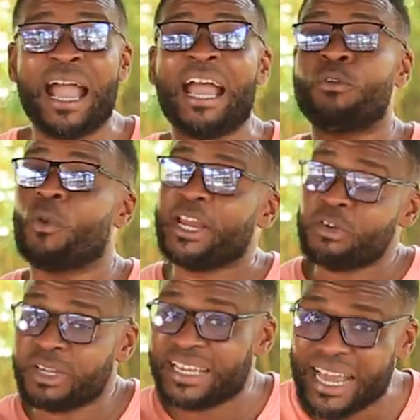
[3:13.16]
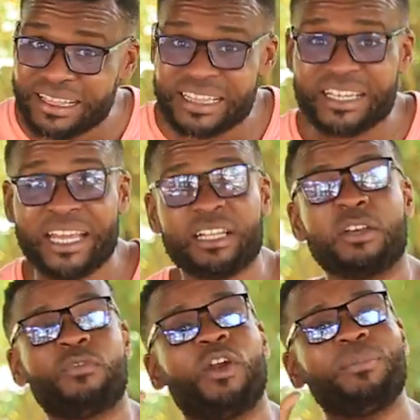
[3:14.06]
And when you get the
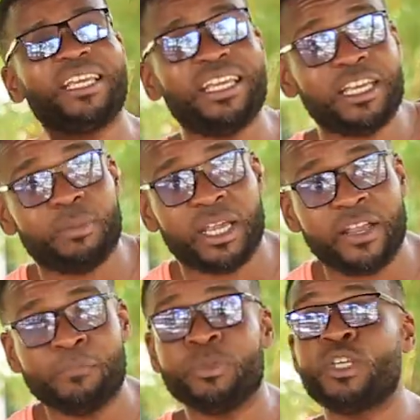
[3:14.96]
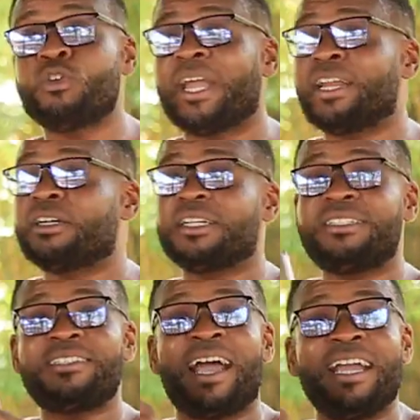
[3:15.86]
data from eBay, you get
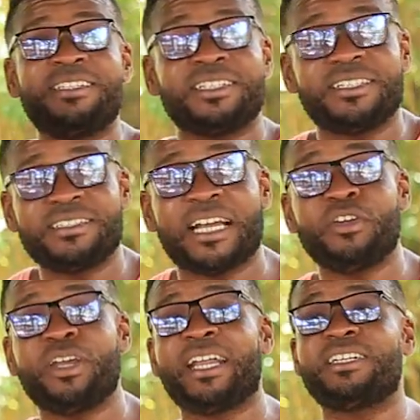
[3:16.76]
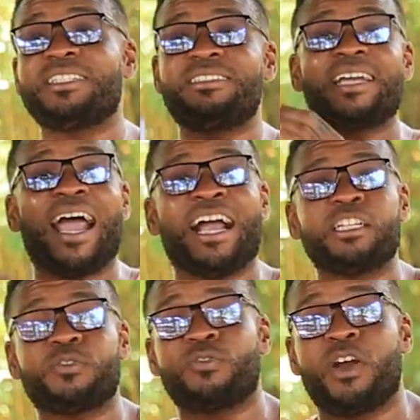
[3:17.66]
good titles and you get good
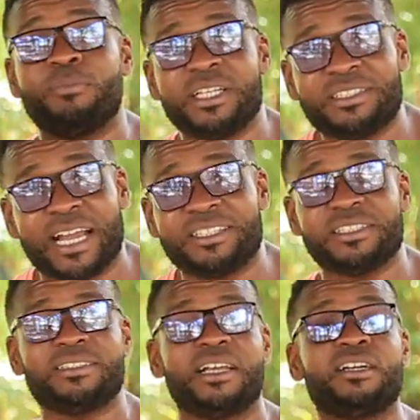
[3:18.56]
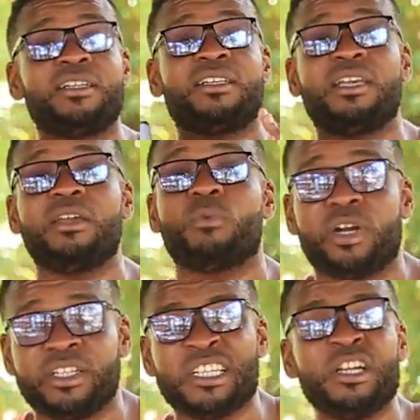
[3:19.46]
tags from the titles and good
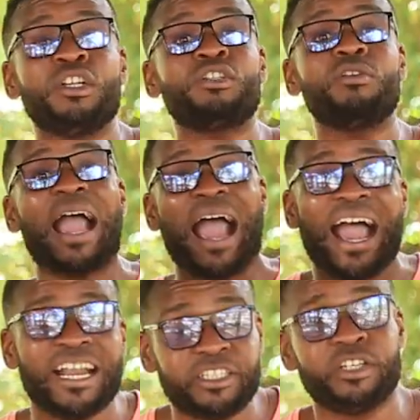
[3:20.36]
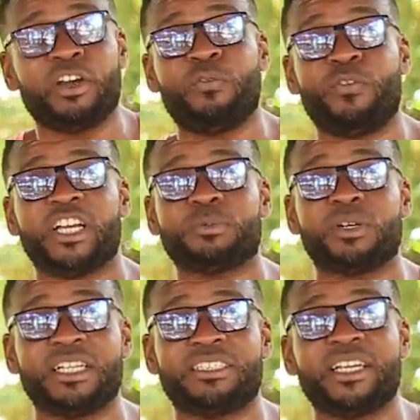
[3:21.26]
keywords to add to your
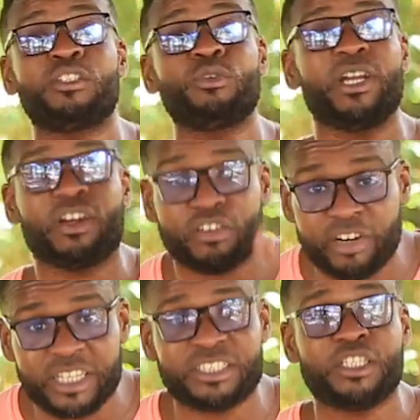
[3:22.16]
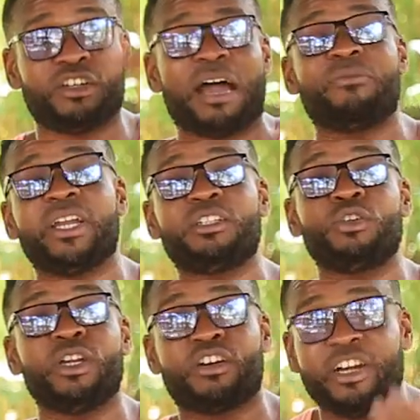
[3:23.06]
Facebook listing to increase the traffic,
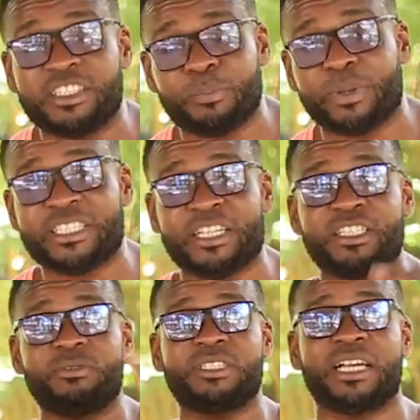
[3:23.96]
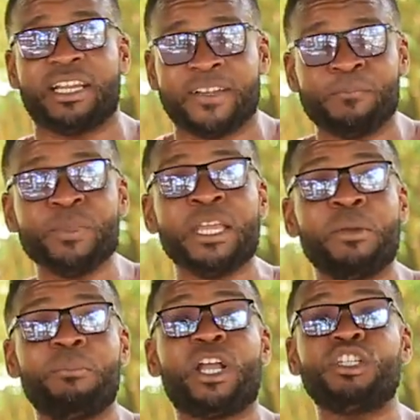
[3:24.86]
to increase the potential of selling,
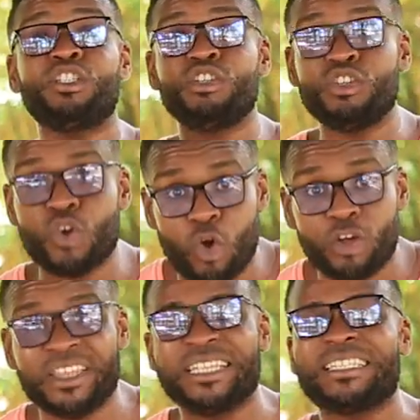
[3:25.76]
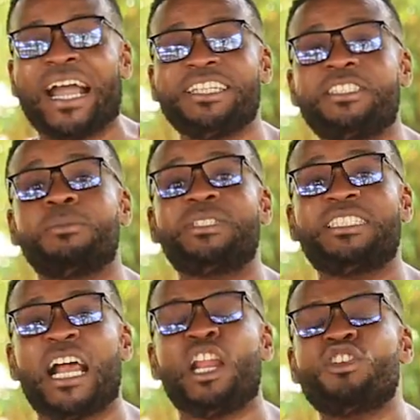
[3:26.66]
because you know these items
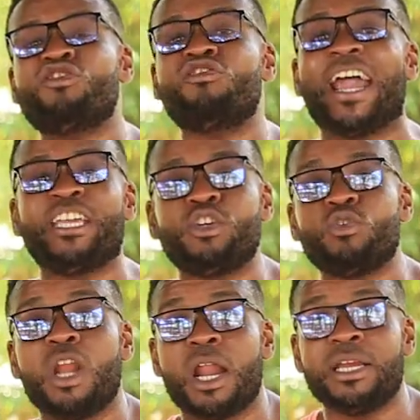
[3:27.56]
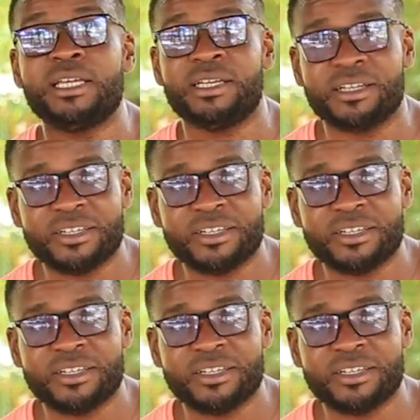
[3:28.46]
sell regularly.